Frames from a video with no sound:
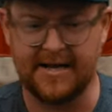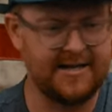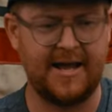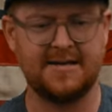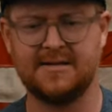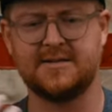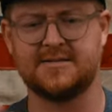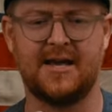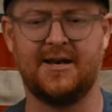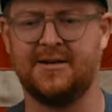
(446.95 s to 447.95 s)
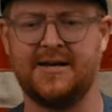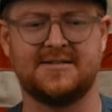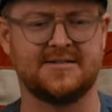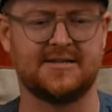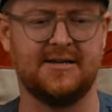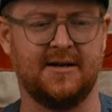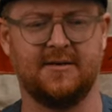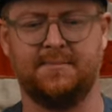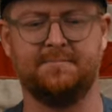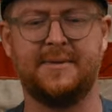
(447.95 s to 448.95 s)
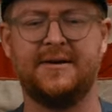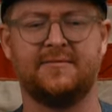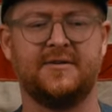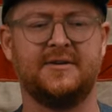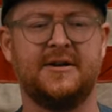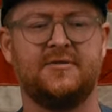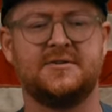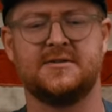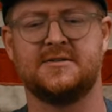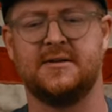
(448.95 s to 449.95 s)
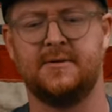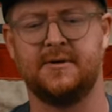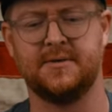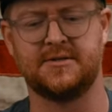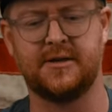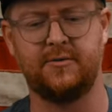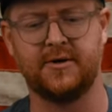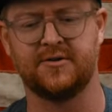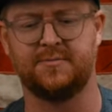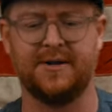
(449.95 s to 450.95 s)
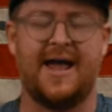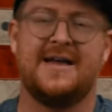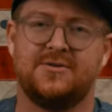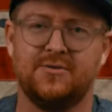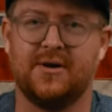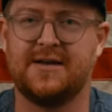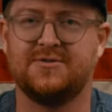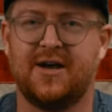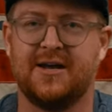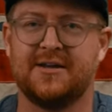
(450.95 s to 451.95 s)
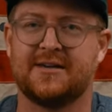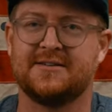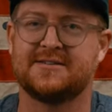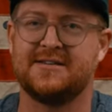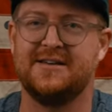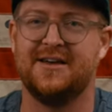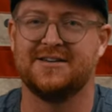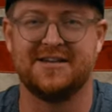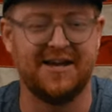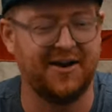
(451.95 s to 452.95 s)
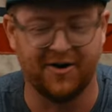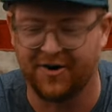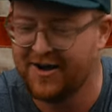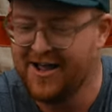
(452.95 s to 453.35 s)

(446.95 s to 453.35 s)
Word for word: And it's kind of nice to see a bit of differences in materials, but as you kind of like see this here,